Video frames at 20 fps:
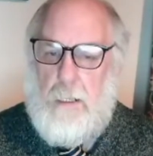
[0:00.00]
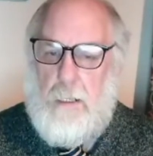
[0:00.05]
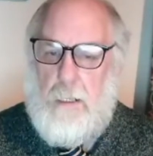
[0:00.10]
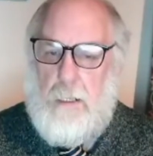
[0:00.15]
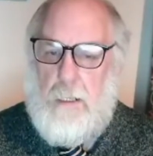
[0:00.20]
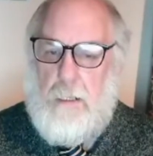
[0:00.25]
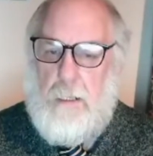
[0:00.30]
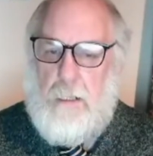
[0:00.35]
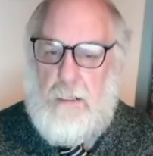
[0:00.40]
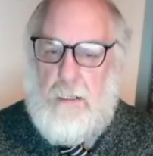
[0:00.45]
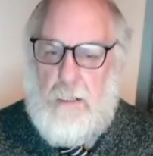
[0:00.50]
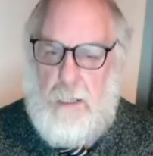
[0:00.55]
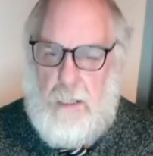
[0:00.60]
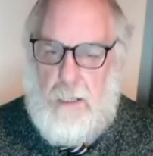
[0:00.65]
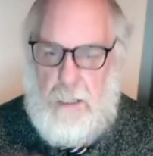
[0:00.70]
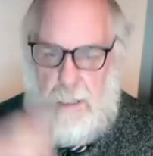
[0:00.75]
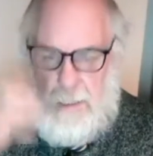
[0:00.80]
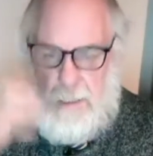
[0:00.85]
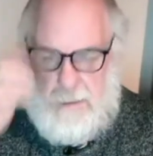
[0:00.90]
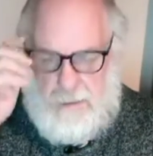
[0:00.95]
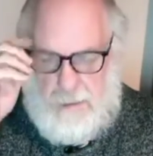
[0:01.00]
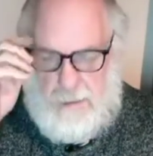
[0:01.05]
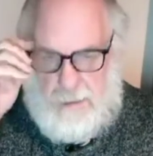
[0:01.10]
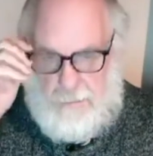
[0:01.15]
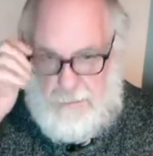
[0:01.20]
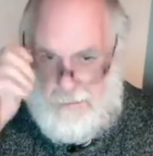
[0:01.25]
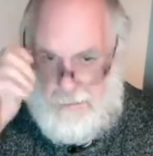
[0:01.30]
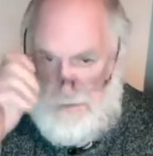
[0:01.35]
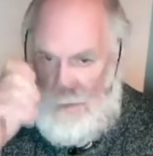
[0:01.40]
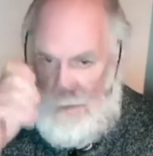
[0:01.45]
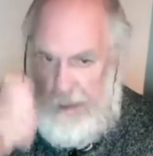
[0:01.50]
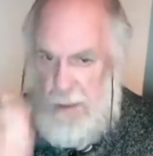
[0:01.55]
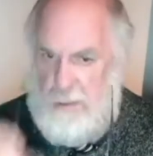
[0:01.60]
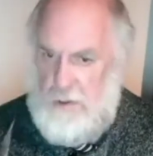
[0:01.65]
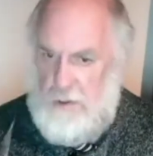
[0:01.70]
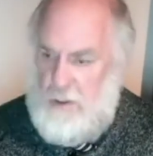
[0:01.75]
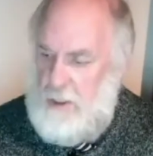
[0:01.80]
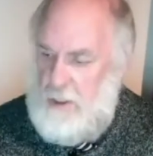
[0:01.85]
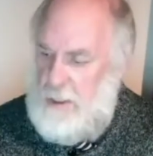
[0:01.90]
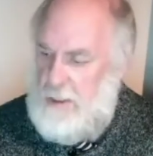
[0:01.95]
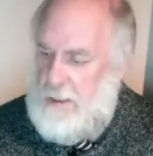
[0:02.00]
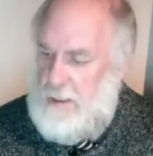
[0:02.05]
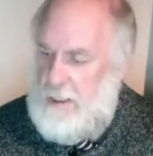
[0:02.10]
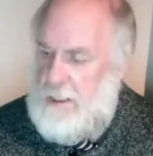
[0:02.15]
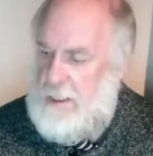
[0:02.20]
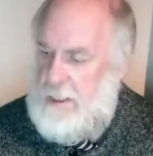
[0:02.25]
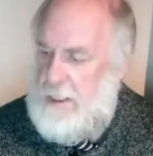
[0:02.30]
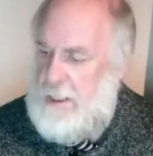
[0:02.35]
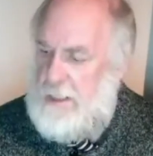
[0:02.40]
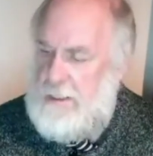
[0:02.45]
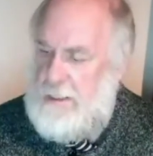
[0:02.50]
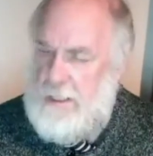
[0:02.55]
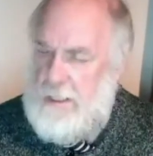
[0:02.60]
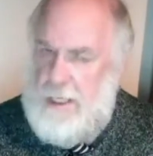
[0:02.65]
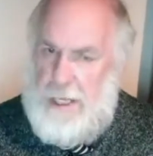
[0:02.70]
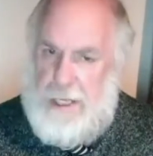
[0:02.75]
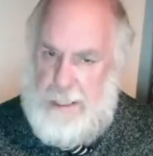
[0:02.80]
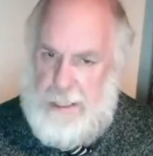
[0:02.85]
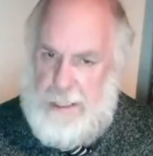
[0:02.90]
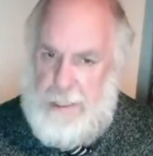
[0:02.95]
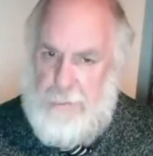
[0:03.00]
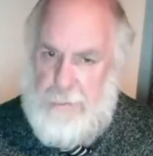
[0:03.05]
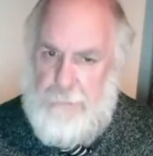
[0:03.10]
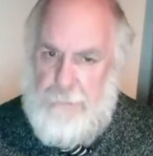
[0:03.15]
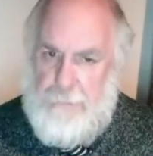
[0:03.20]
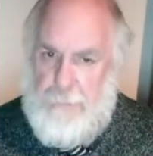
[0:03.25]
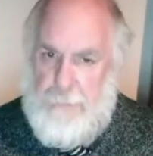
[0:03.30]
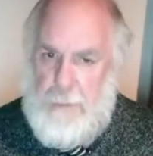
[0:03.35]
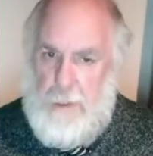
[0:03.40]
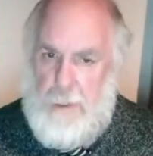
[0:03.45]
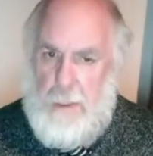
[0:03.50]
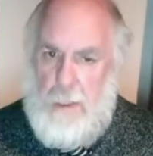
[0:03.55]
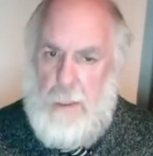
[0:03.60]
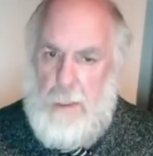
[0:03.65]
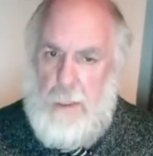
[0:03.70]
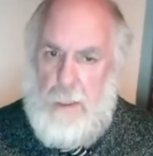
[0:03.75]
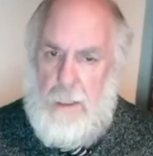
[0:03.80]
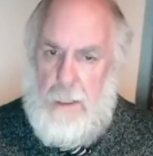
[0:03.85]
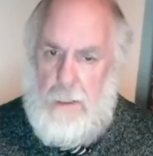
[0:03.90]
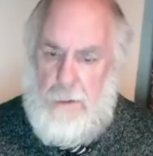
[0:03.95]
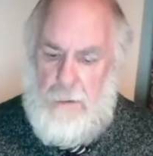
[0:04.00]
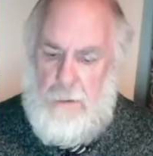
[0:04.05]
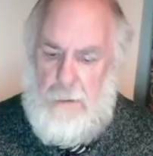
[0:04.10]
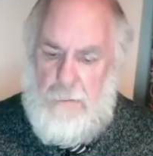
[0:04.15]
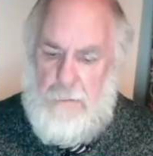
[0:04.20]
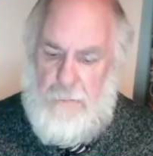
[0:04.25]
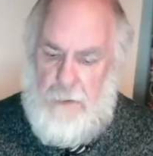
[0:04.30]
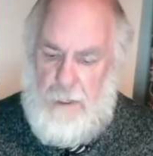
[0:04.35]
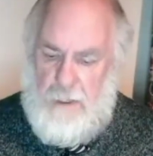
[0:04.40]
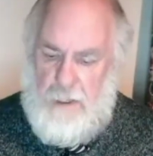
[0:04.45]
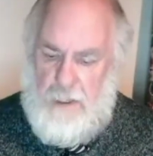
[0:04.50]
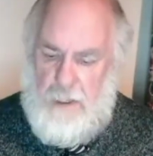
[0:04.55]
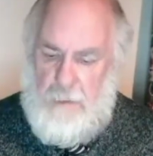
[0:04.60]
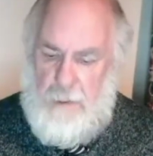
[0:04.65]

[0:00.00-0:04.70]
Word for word: This Sunday seems as good a Sunday as any for us to be